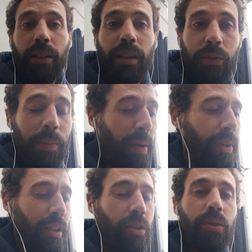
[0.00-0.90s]

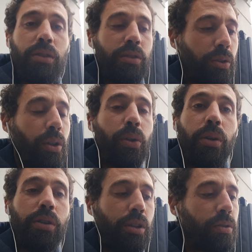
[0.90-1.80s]
Remember I told you that you
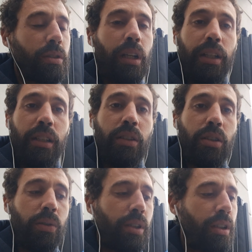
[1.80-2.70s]
could use the leading
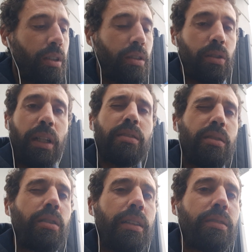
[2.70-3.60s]
tone here? So
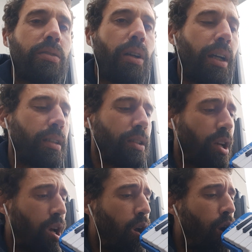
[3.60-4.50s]
let's try it.
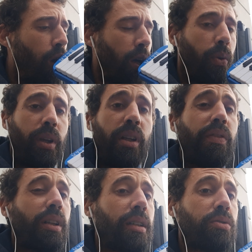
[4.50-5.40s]
You can
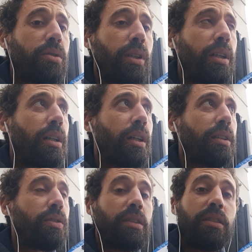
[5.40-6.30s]
even do a
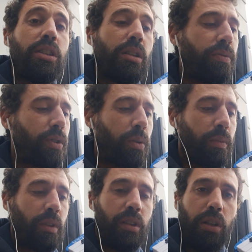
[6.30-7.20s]
transition
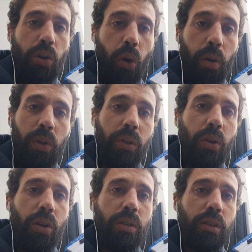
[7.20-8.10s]
from the normal
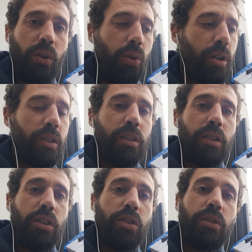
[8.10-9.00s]
chord
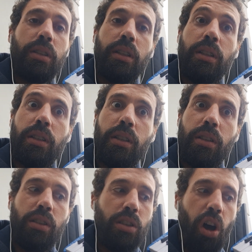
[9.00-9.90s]
to the
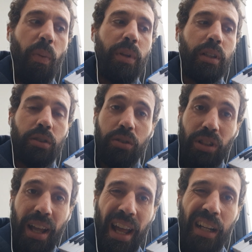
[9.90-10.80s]
dominant, to
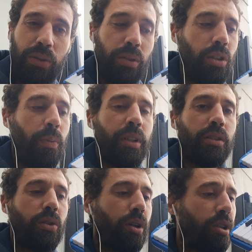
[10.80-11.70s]
the actual
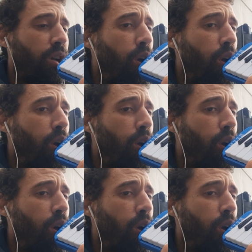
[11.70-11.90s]
dominant chord.